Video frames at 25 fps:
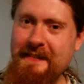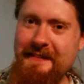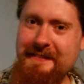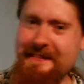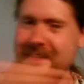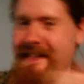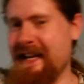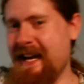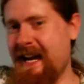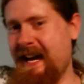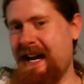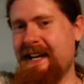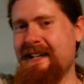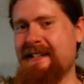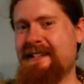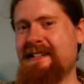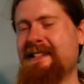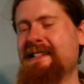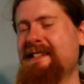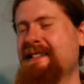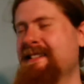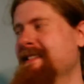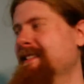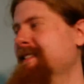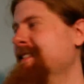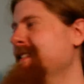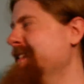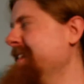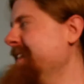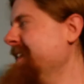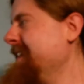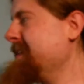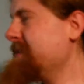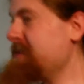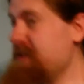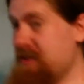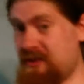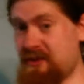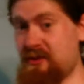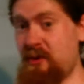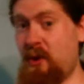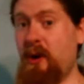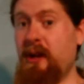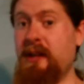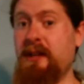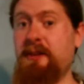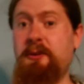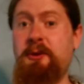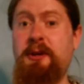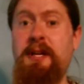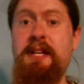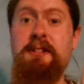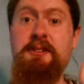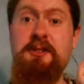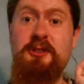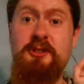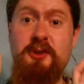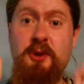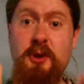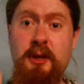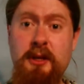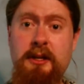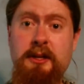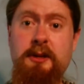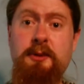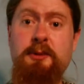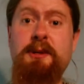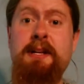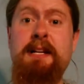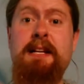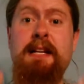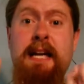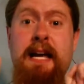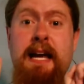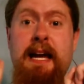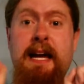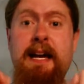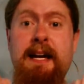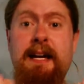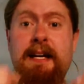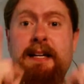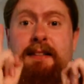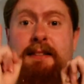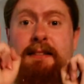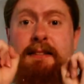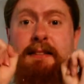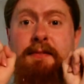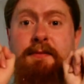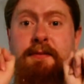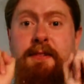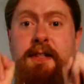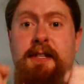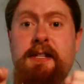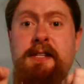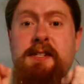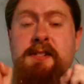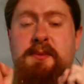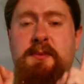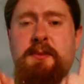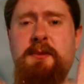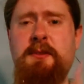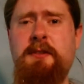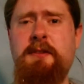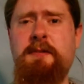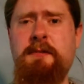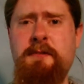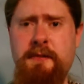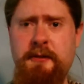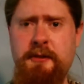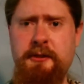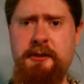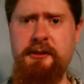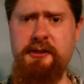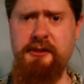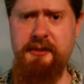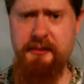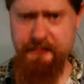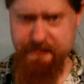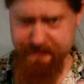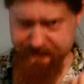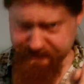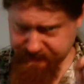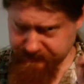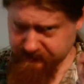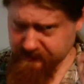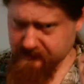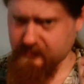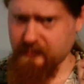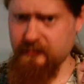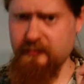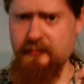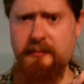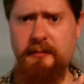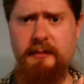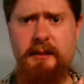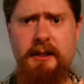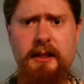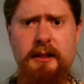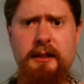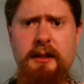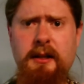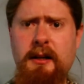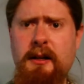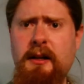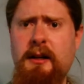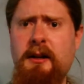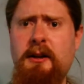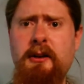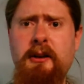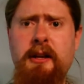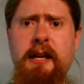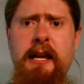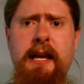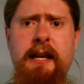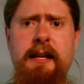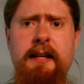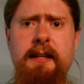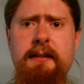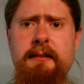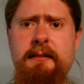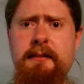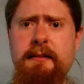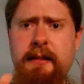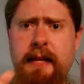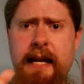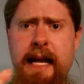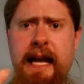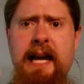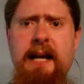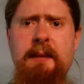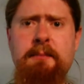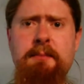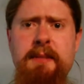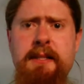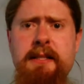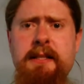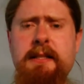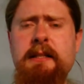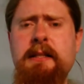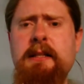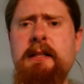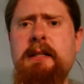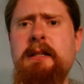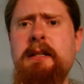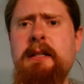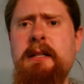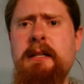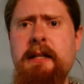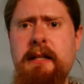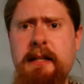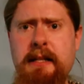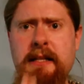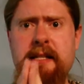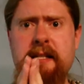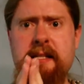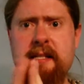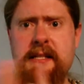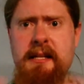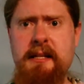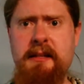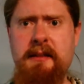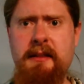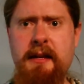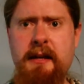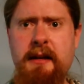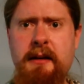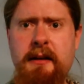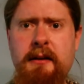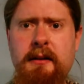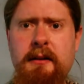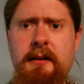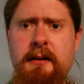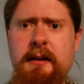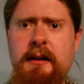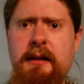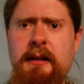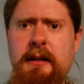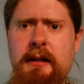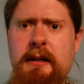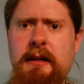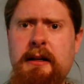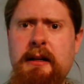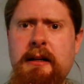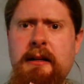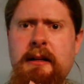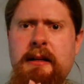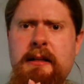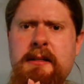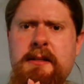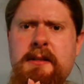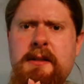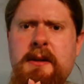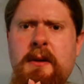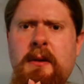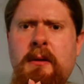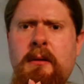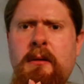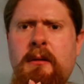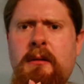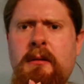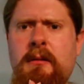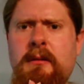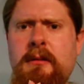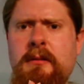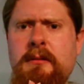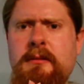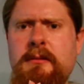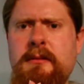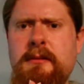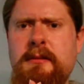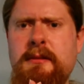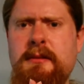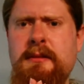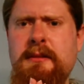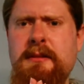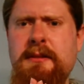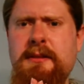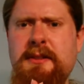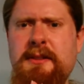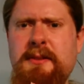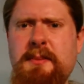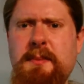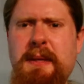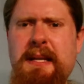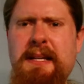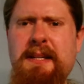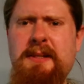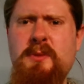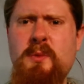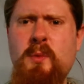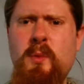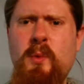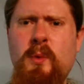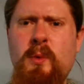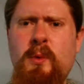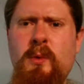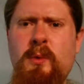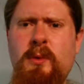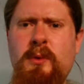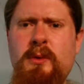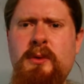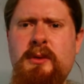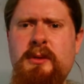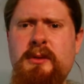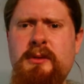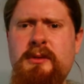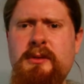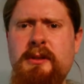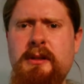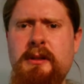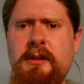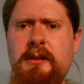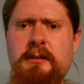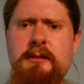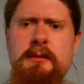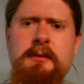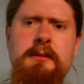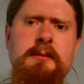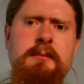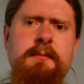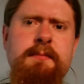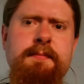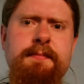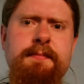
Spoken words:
Yes! It was Soylent Green. Soylent Green had the very first arcade cabinet. Is in there. I think it's called Space Wars. I don't know.